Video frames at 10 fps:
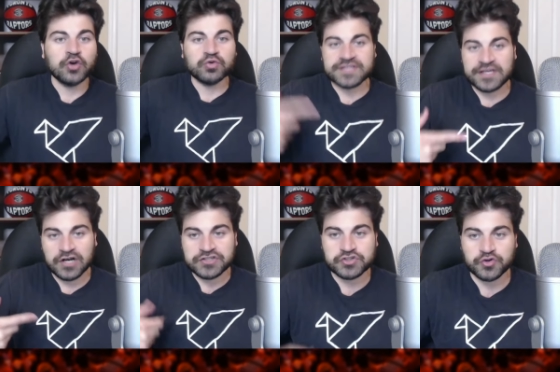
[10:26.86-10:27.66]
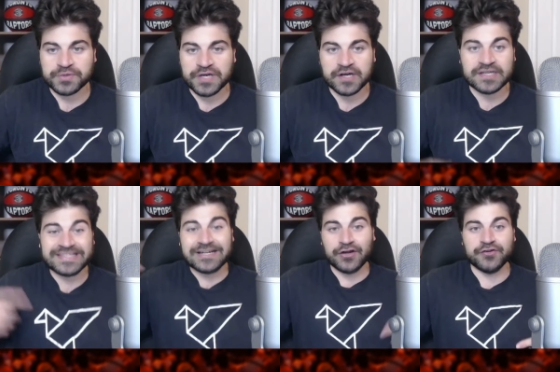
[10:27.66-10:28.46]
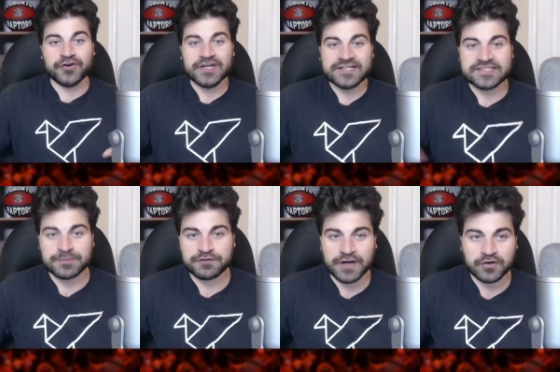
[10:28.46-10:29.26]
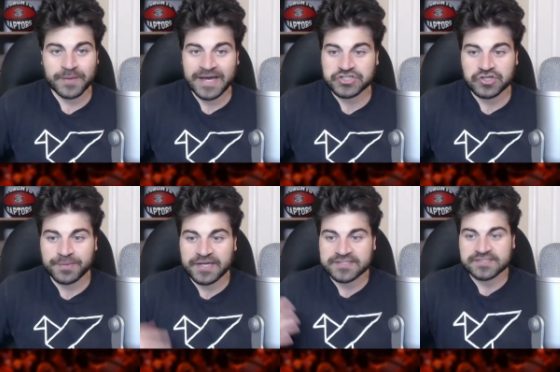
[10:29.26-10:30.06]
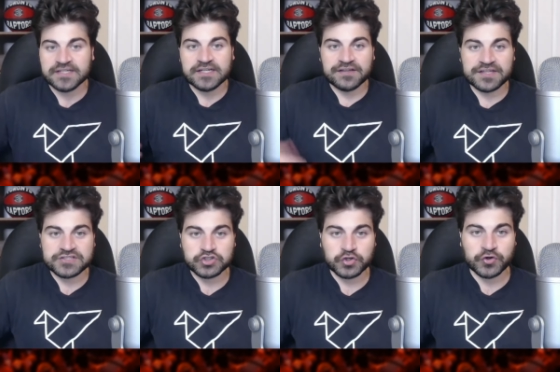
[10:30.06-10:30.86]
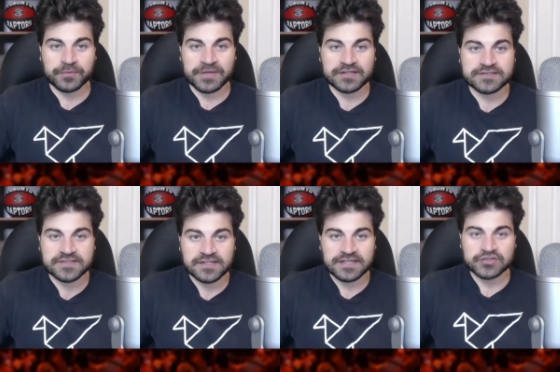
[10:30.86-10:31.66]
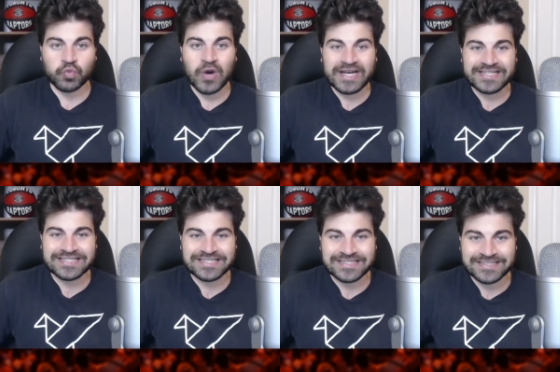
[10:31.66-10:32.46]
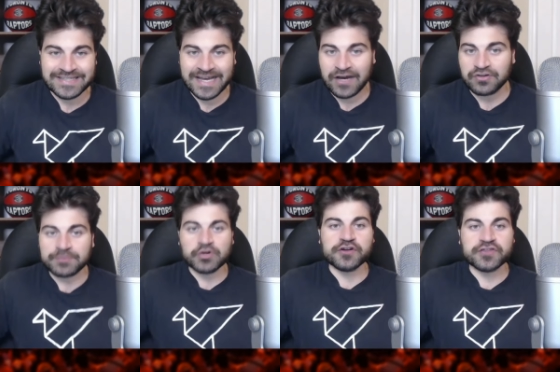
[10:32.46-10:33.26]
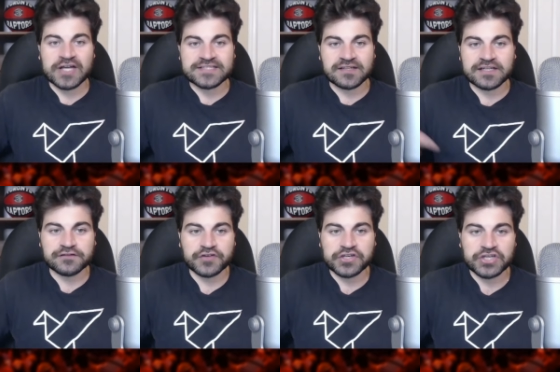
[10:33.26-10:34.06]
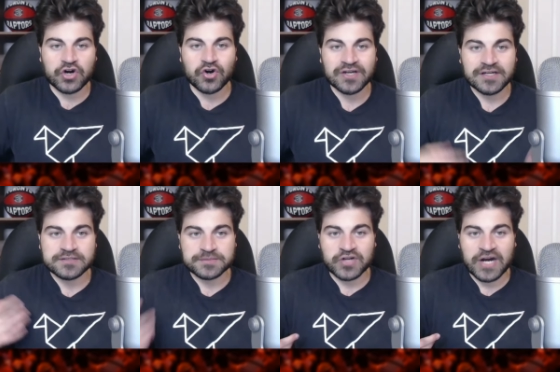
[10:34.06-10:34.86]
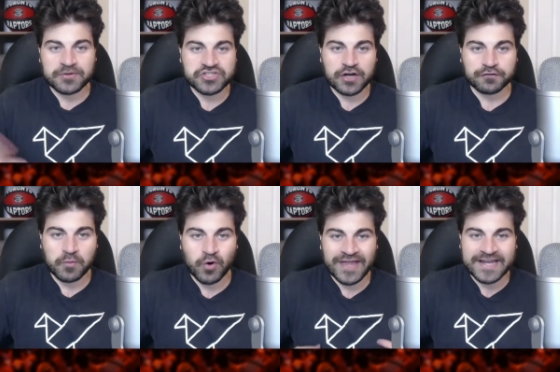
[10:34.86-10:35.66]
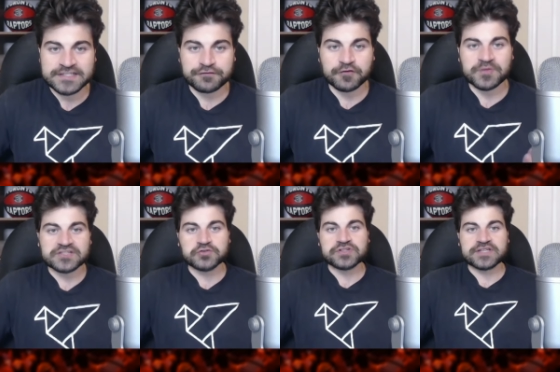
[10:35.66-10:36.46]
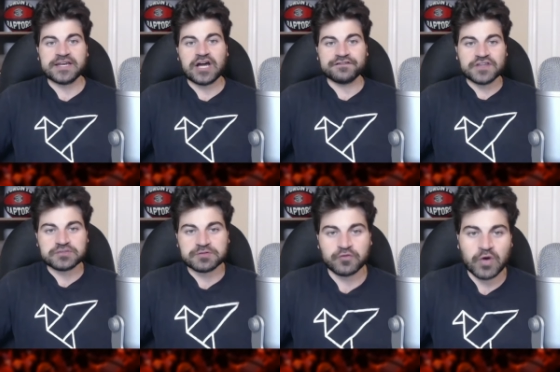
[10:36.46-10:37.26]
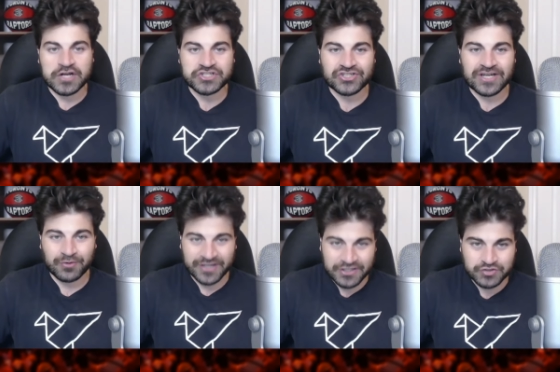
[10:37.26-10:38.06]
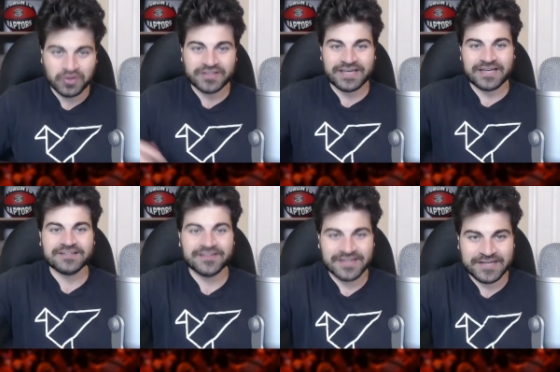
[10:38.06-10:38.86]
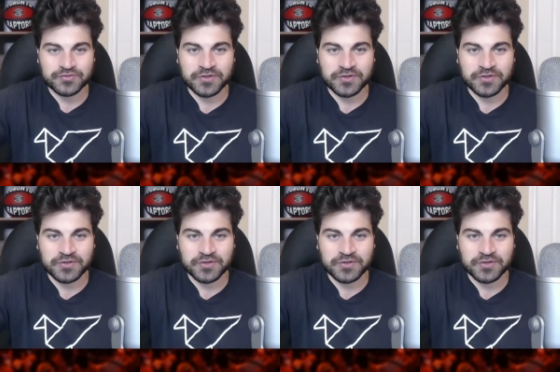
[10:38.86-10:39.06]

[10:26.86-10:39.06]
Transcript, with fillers: will take on Serbia in the other semifinal matchup as this tournament is winding down. Let me know your thoughts and a like on the video. Subscribe to the channel for more. That is it for me. It's Lucas signing off. Thanks so much for watching. I will catch you all again in the next one.